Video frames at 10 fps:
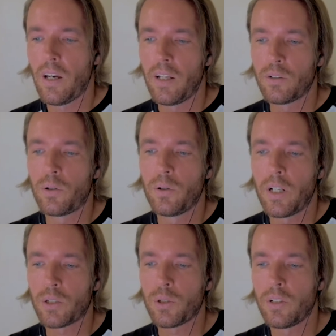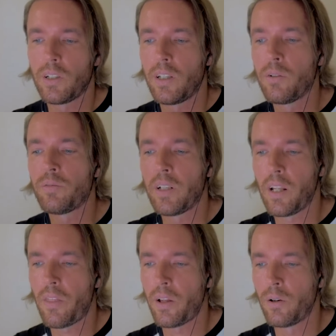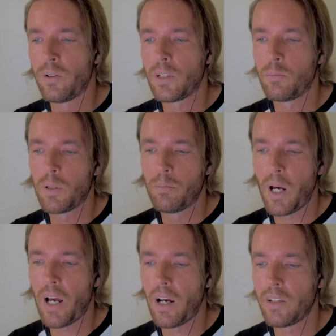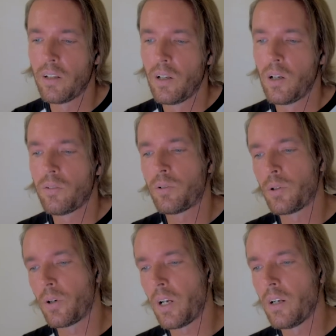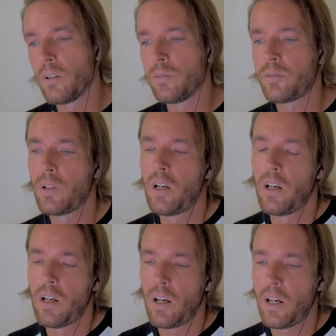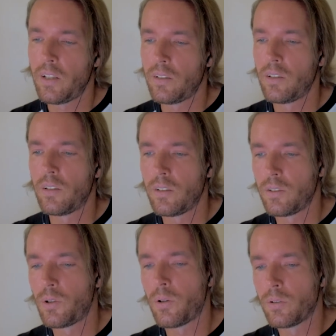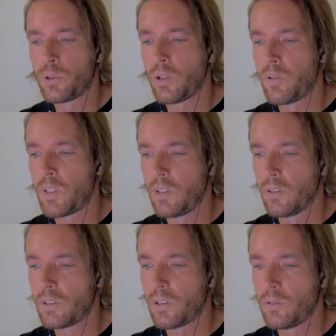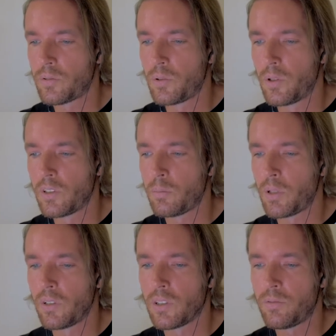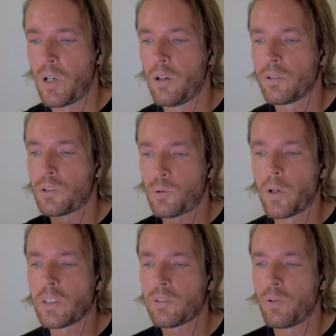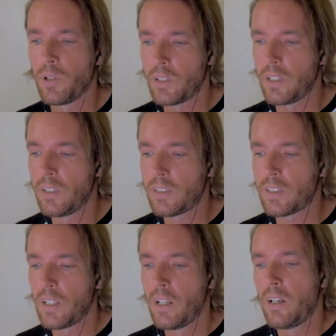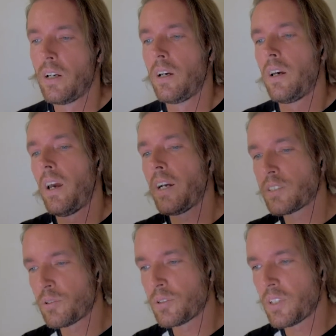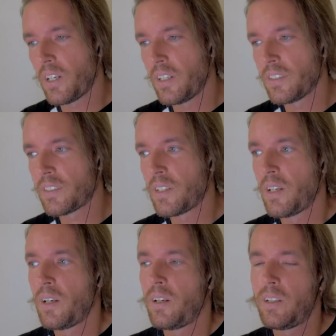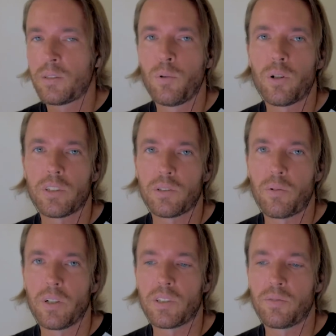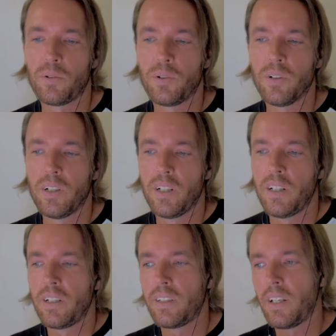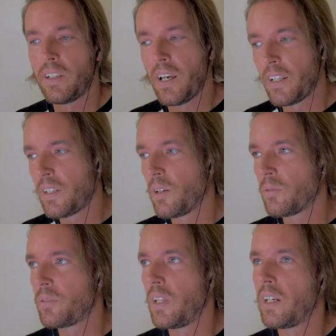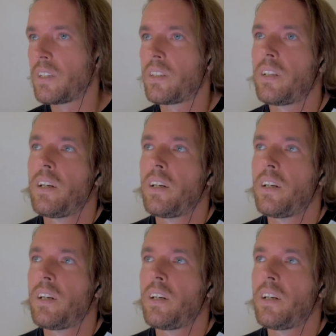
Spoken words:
and could actually, if anything, only be bad for your health and your longevity also, of course, because of how stressful it is. Exercise is more stressful than any of that.